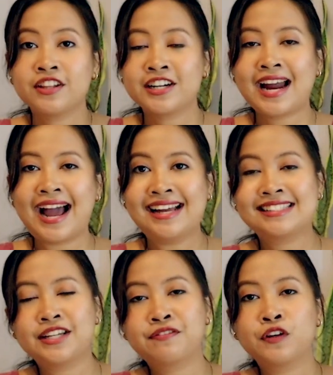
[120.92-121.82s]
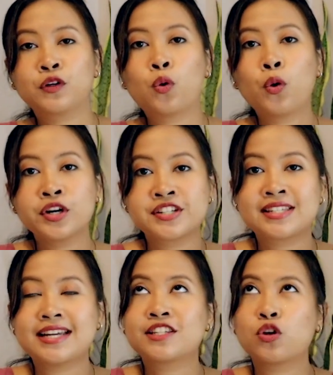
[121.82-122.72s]
other hand, if your
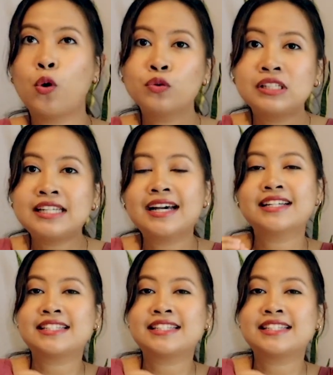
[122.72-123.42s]
course is only a